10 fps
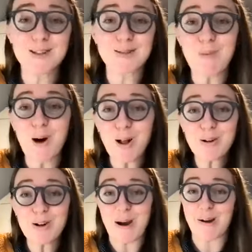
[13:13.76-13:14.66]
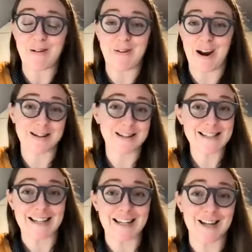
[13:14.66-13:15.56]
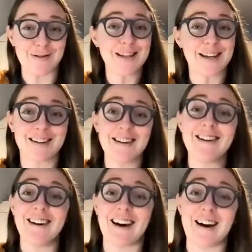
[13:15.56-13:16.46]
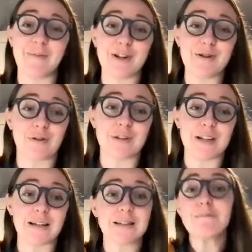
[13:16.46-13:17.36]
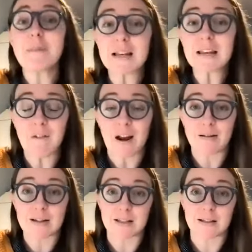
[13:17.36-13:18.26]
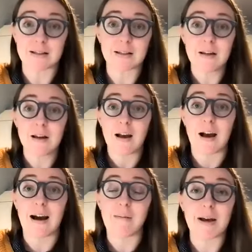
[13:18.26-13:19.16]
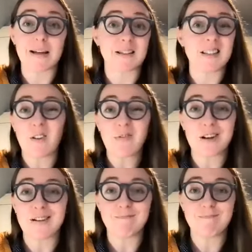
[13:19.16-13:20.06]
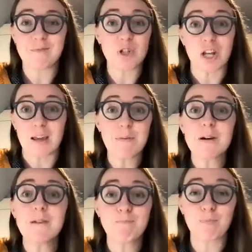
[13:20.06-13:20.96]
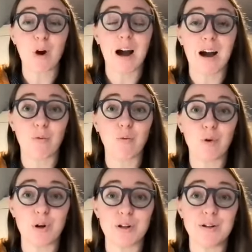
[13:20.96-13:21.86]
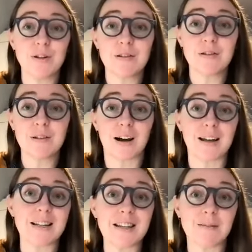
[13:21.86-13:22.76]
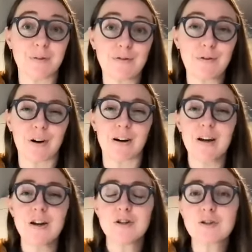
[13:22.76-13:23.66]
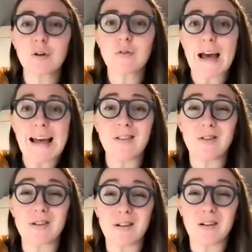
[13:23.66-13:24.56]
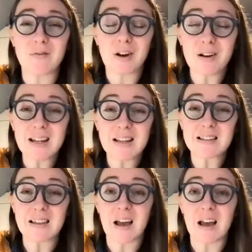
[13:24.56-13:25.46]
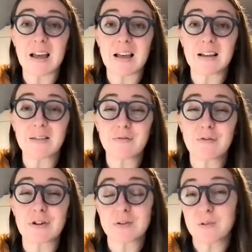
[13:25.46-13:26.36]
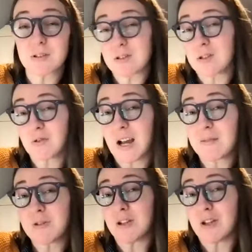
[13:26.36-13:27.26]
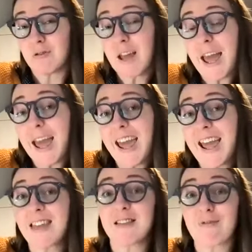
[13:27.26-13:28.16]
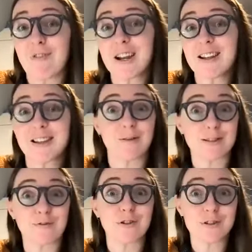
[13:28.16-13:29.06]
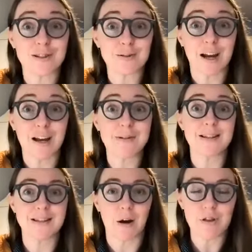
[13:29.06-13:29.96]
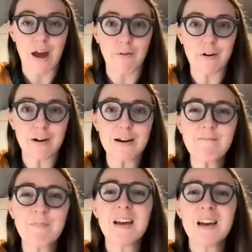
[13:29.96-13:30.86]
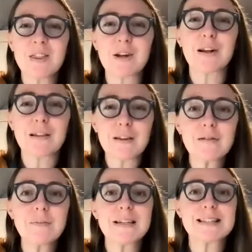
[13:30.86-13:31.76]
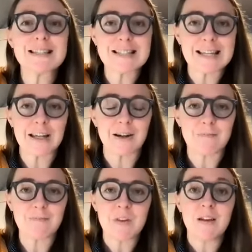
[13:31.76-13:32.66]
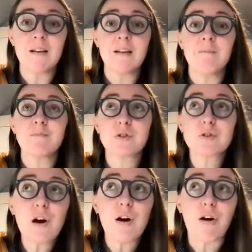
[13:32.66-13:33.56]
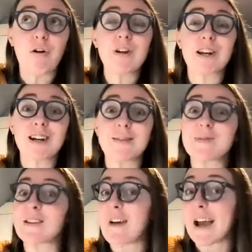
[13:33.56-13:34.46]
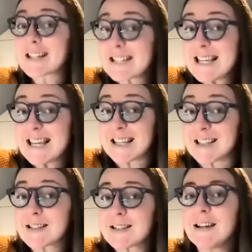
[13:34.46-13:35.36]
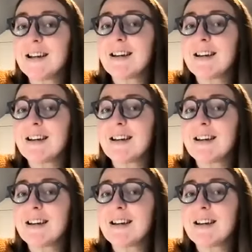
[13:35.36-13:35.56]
a smaller amount of virus can get you sick. Um, and you don't need as many viruses um, as a different shape uh, would uh, need before. So that the variant that first was described in the UK and the variant that was first described in South Africa, they're a little bit stickier. So, when it comes to vaccines,